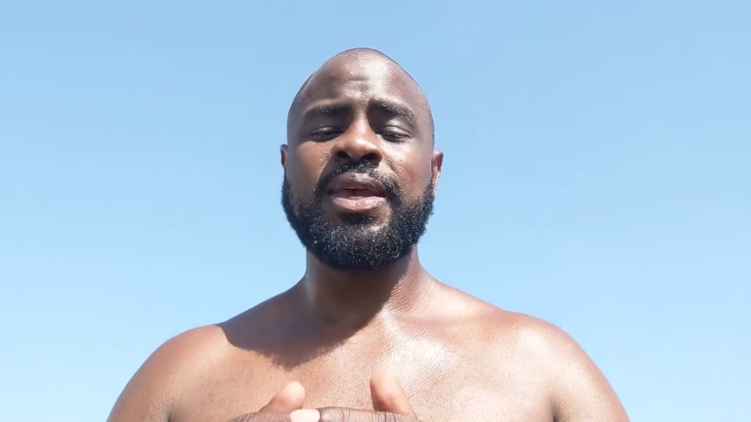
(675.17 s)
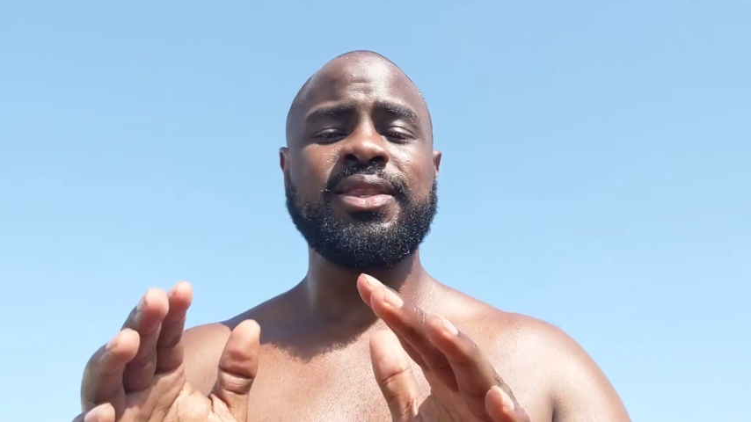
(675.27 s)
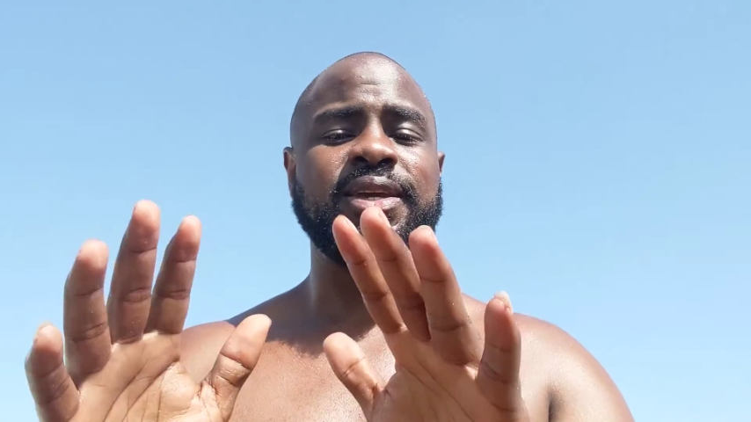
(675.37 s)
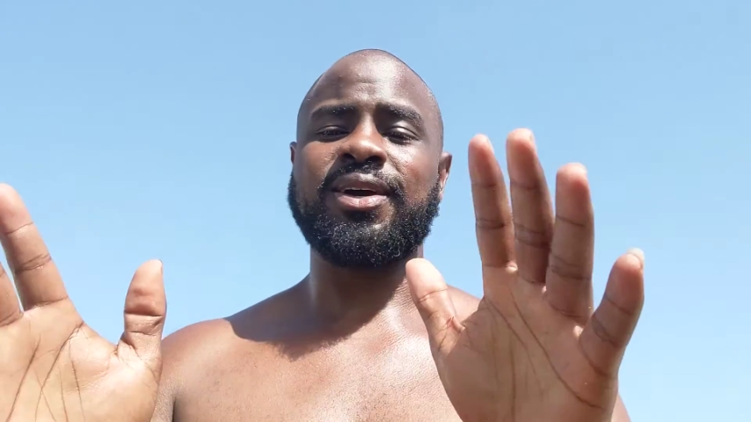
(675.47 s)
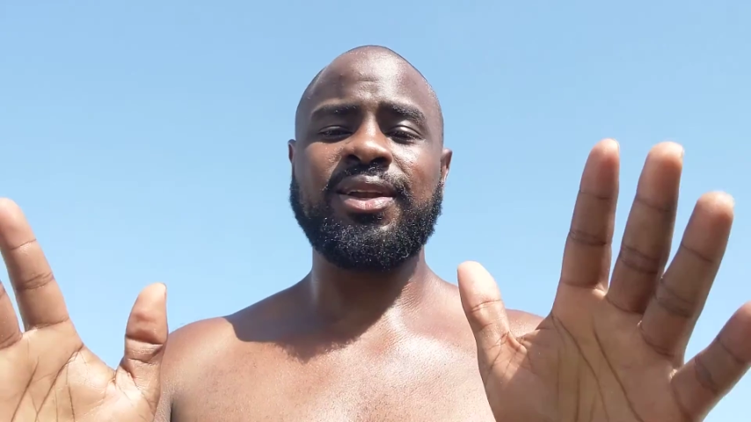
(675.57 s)

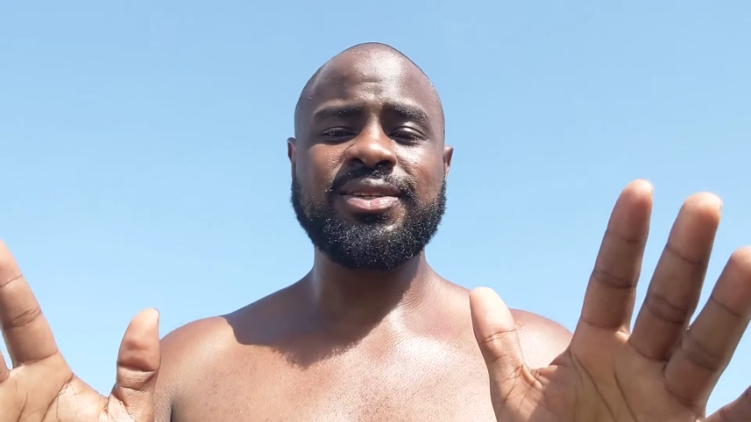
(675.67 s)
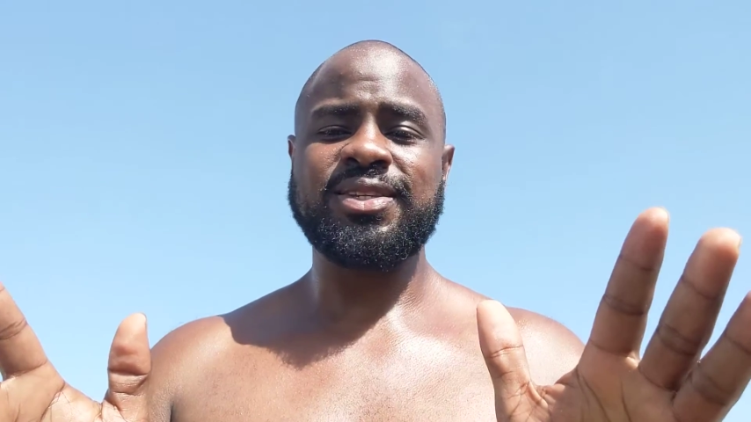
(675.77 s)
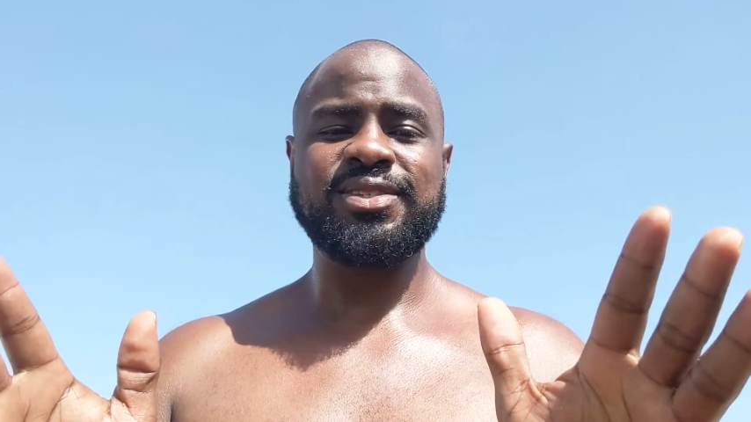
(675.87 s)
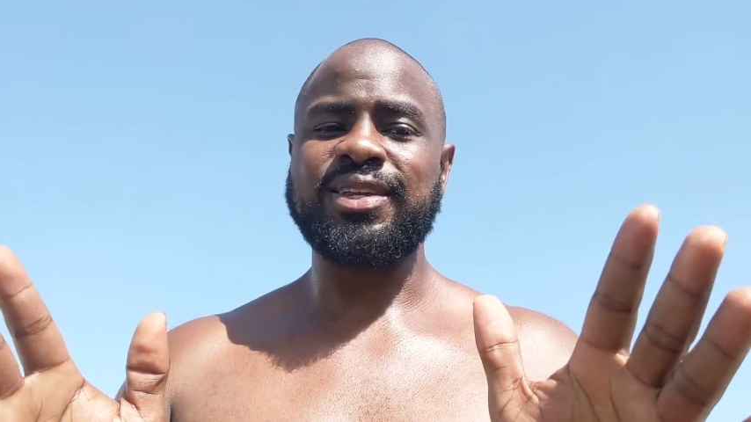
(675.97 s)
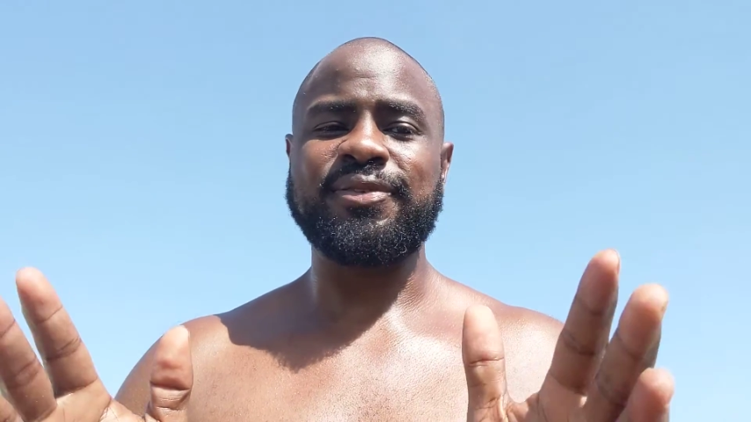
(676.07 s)
The colors
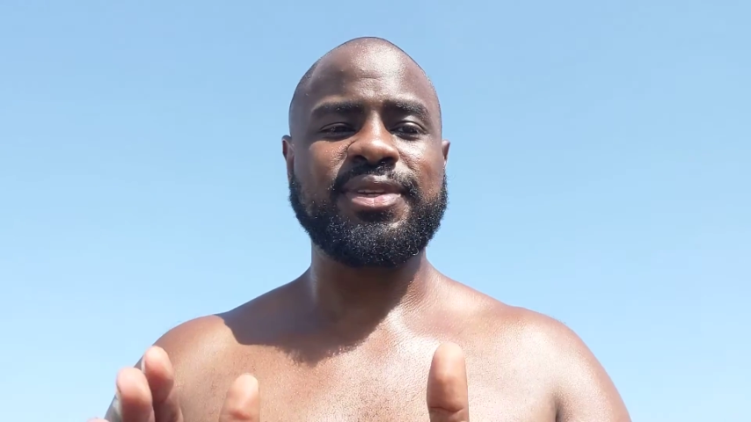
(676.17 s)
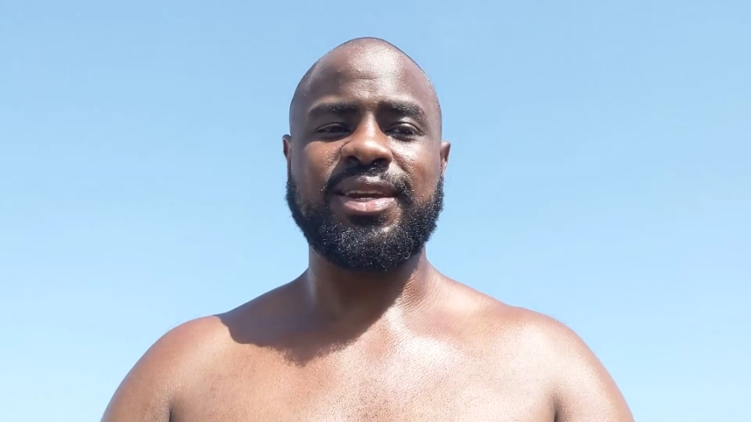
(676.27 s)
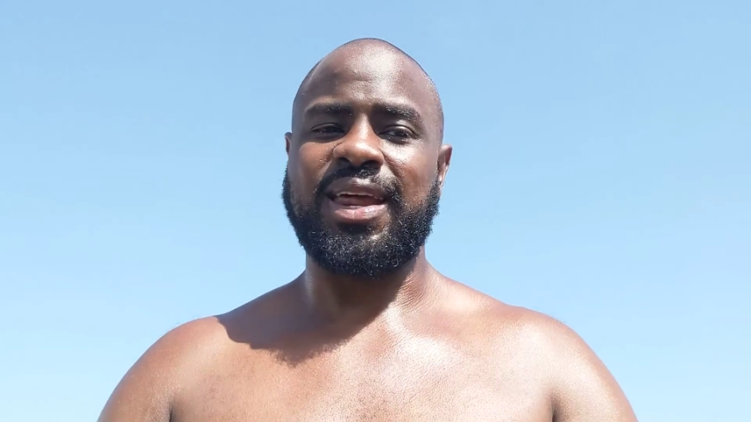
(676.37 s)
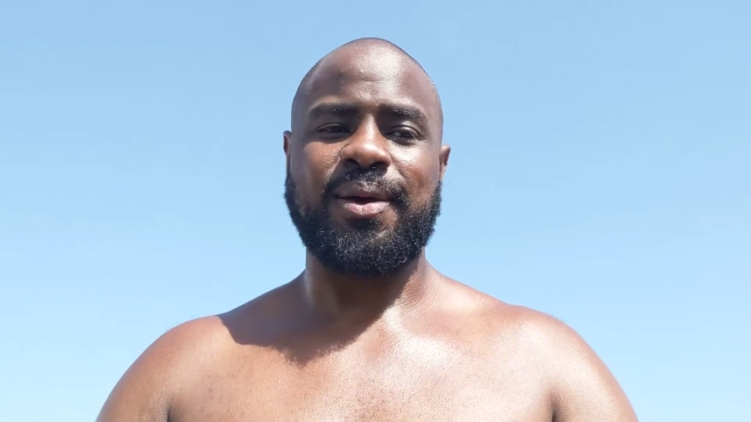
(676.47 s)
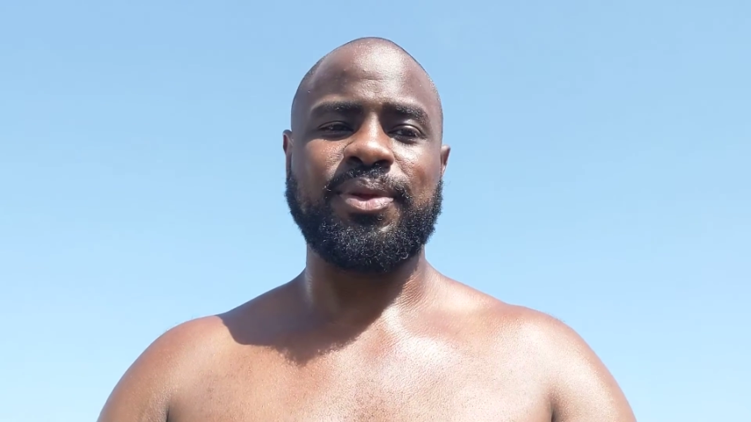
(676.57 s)
and stuff
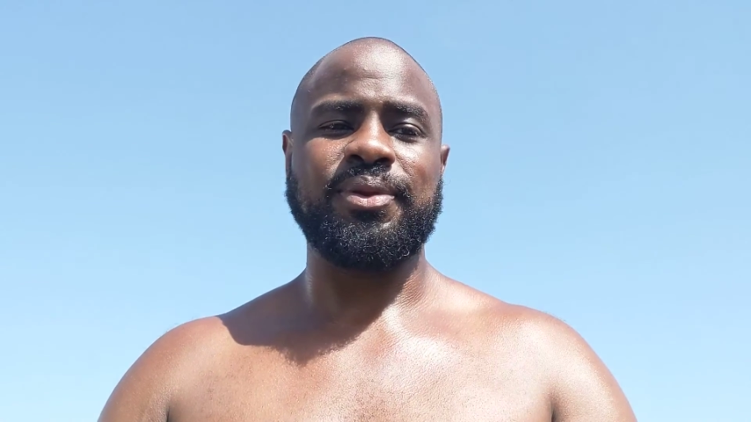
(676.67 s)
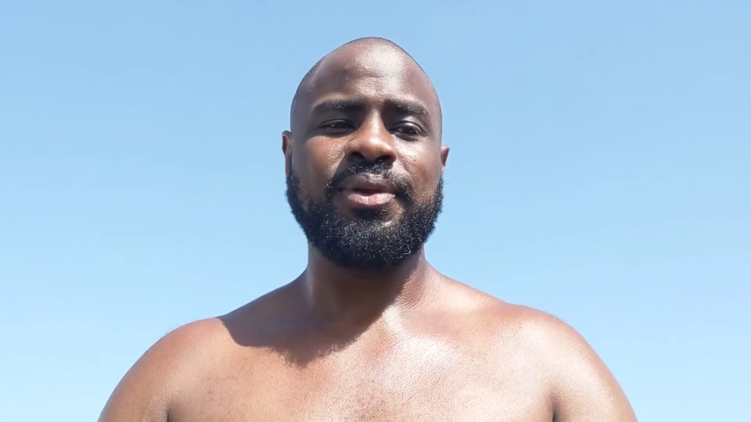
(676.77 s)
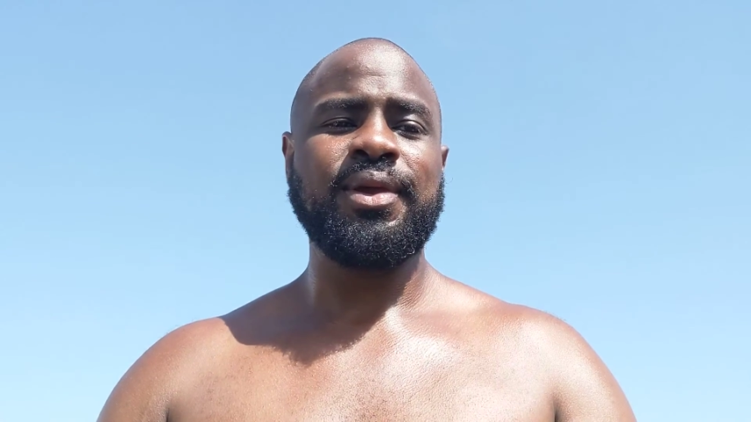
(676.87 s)
didn't happen